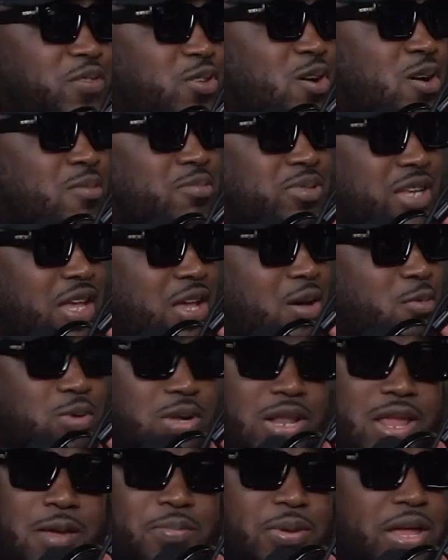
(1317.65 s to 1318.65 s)
know what I'm saying?
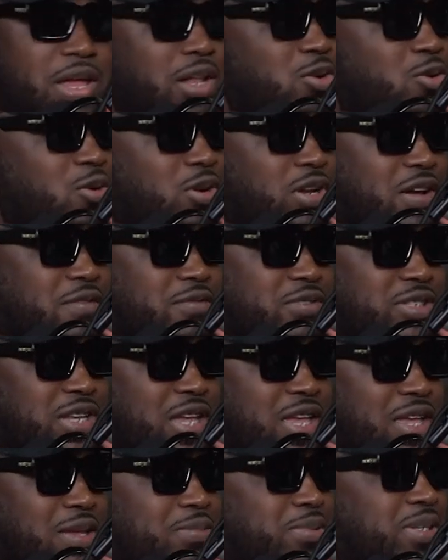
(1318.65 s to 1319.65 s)
When they play lower level
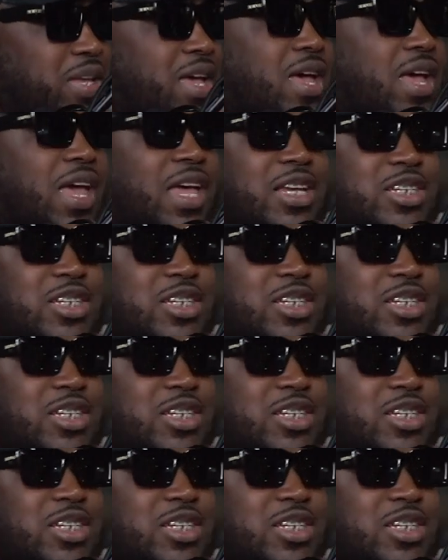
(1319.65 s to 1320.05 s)
teams, he